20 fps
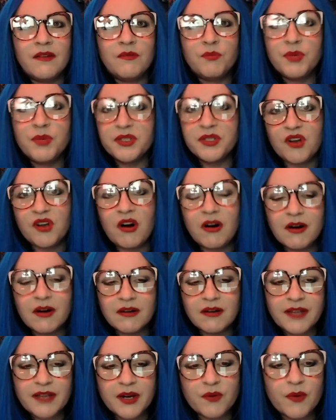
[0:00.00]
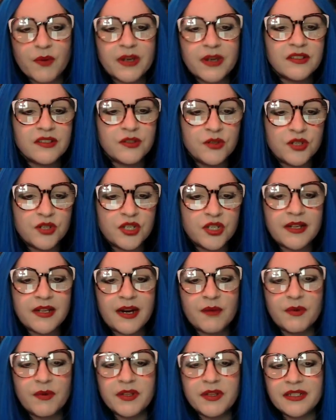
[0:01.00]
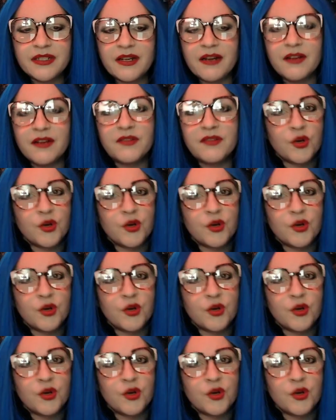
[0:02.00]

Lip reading: bizarre like resolution that I really dug.